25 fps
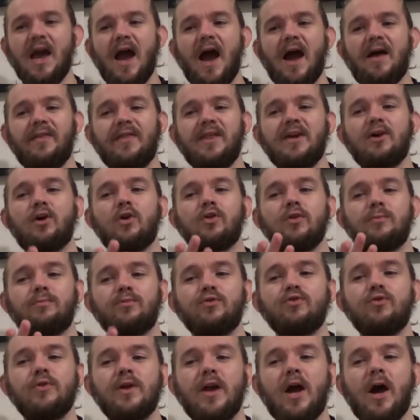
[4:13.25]
and they got the
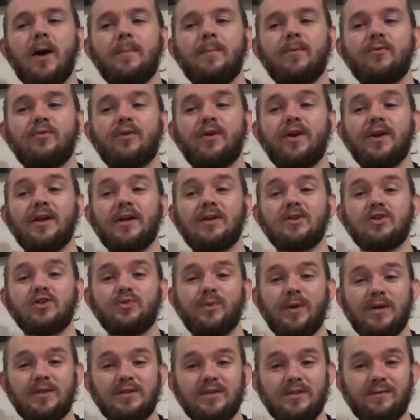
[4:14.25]
brewery up and running in
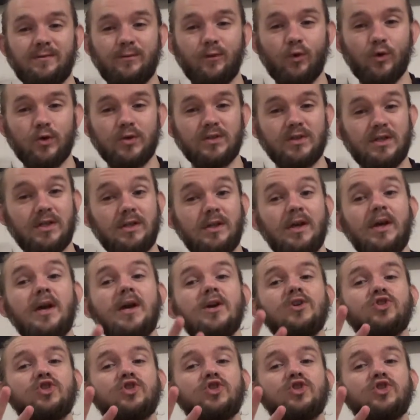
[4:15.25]
2014.